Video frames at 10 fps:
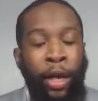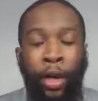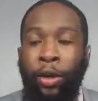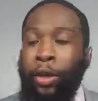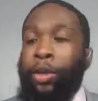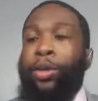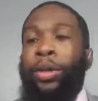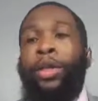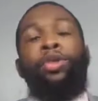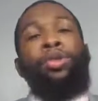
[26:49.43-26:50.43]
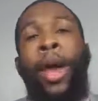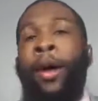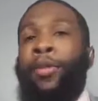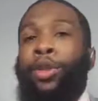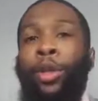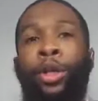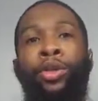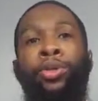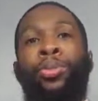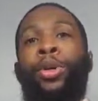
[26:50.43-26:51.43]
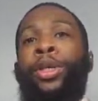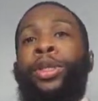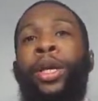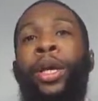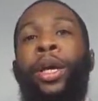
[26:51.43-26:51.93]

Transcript: Yo, the dude averaged 22 points